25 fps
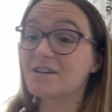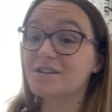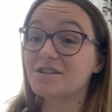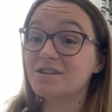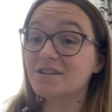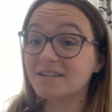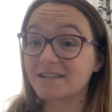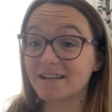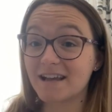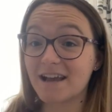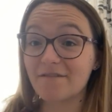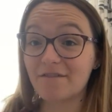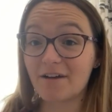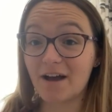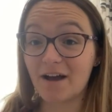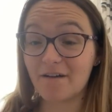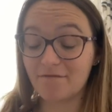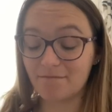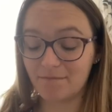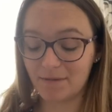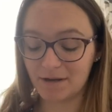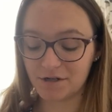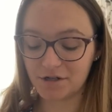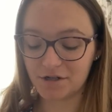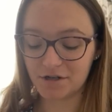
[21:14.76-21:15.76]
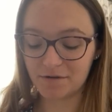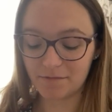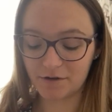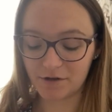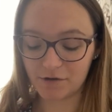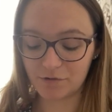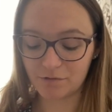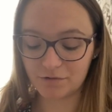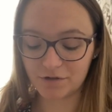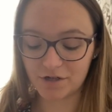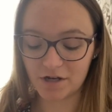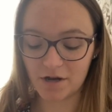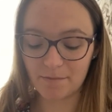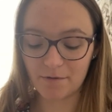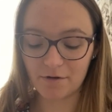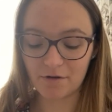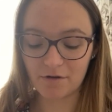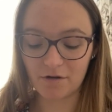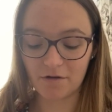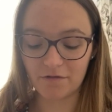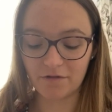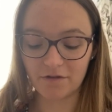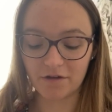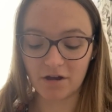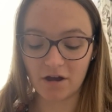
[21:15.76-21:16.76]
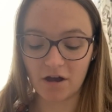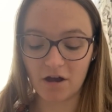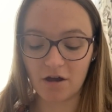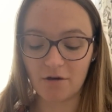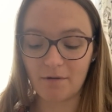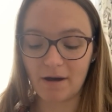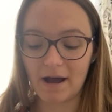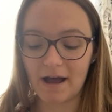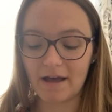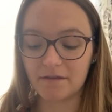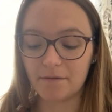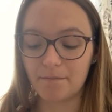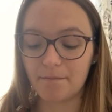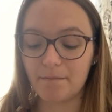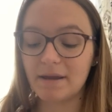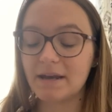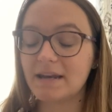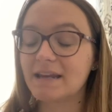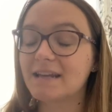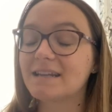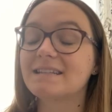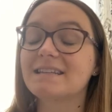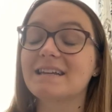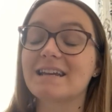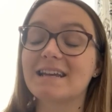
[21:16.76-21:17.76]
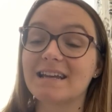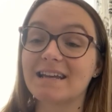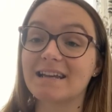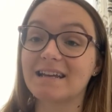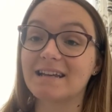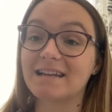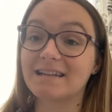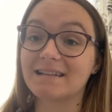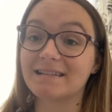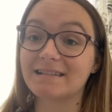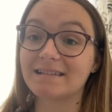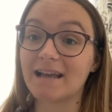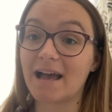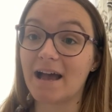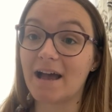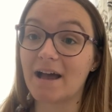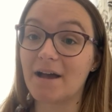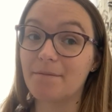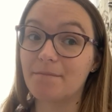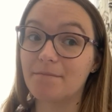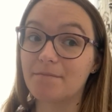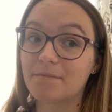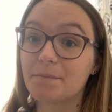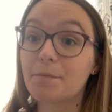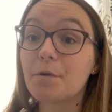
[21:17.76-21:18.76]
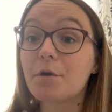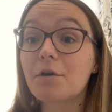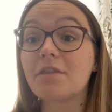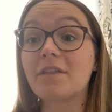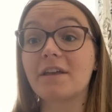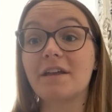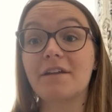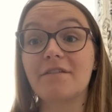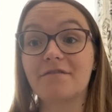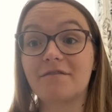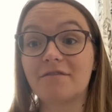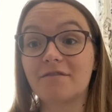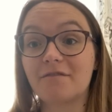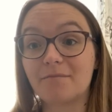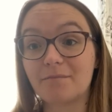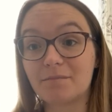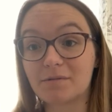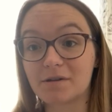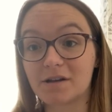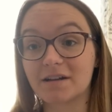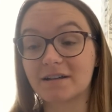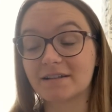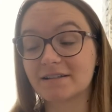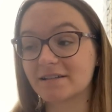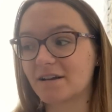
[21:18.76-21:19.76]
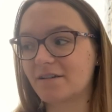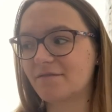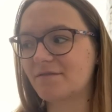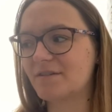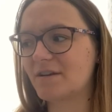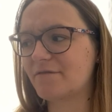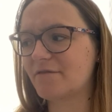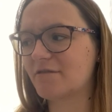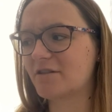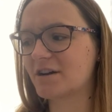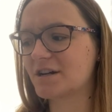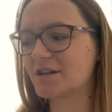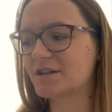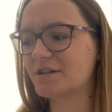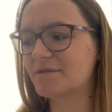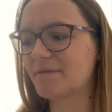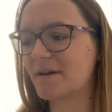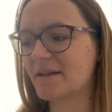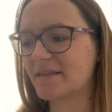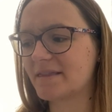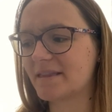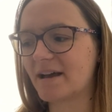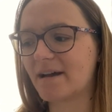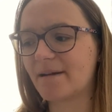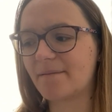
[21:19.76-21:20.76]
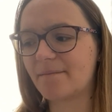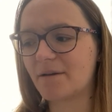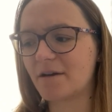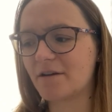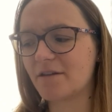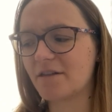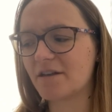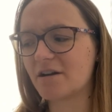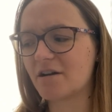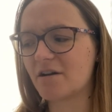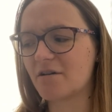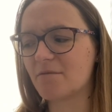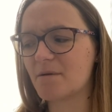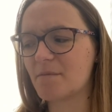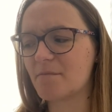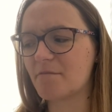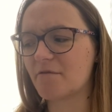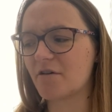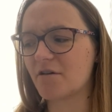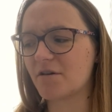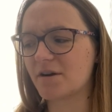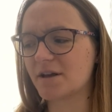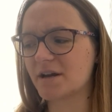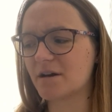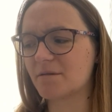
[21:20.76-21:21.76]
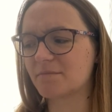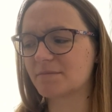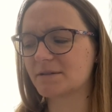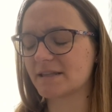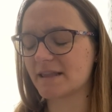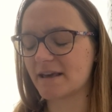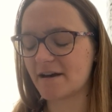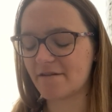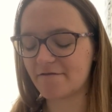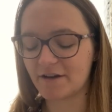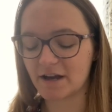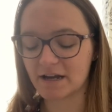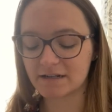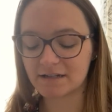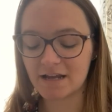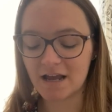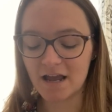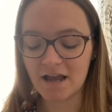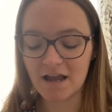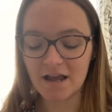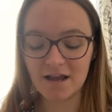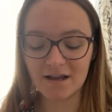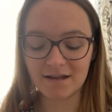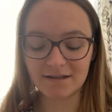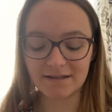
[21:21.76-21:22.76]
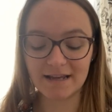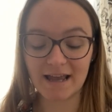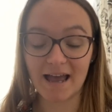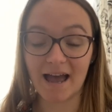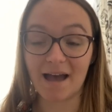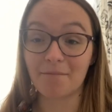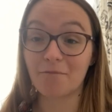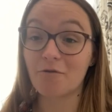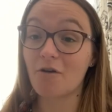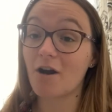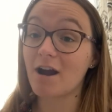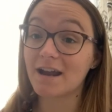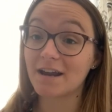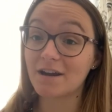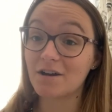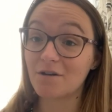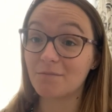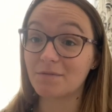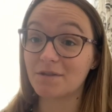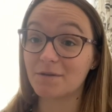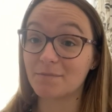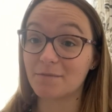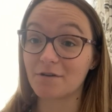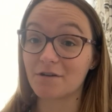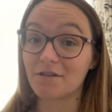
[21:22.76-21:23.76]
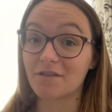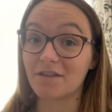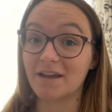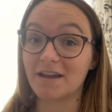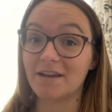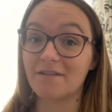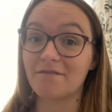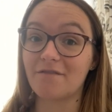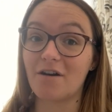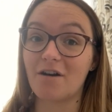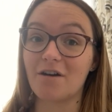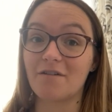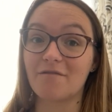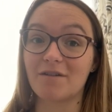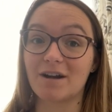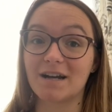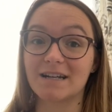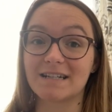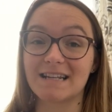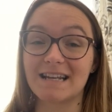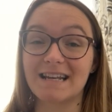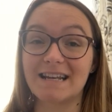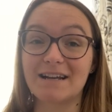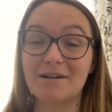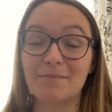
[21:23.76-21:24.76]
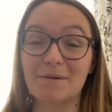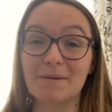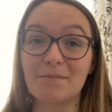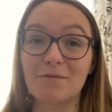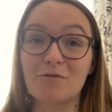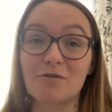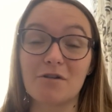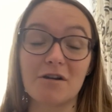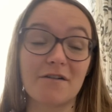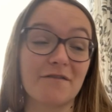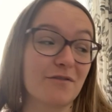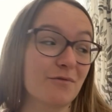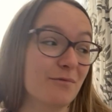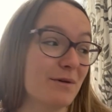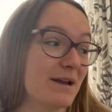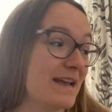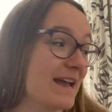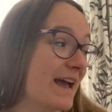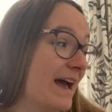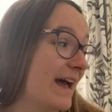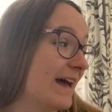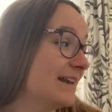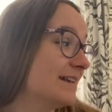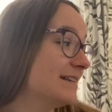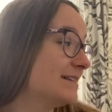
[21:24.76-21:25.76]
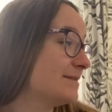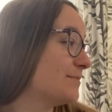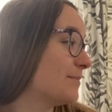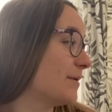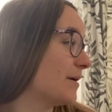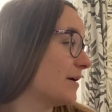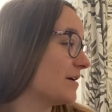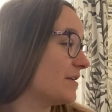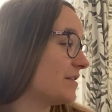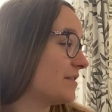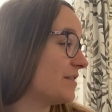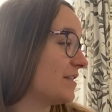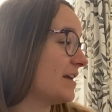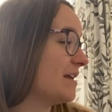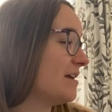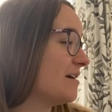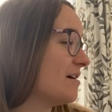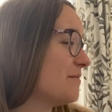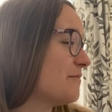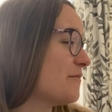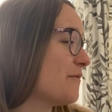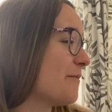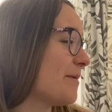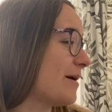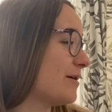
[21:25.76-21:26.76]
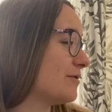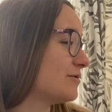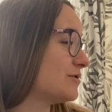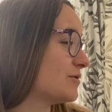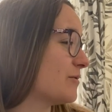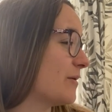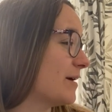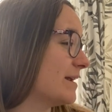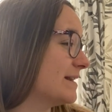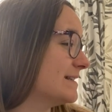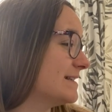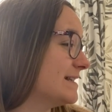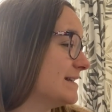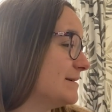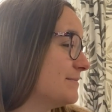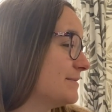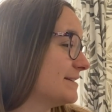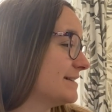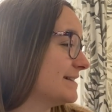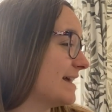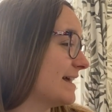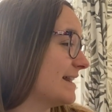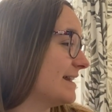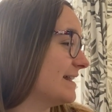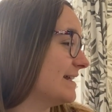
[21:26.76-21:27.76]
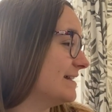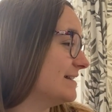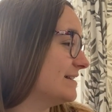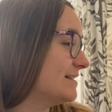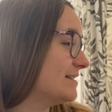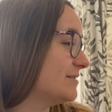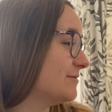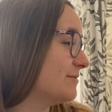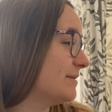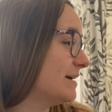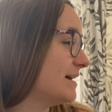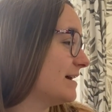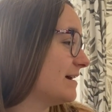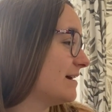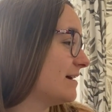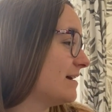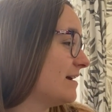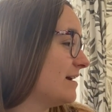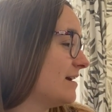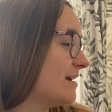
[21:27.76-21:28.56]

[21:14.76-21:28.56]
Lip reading: I should say, if I haven't mentioned, my audiobook on the go at the minute is The Book Thief, because I've never actually read that. I think I remember owning up to that fact. So yeah, cracking on with The Book Thief. I read a little bit more over the weekend, but I think I'm about 20% into it.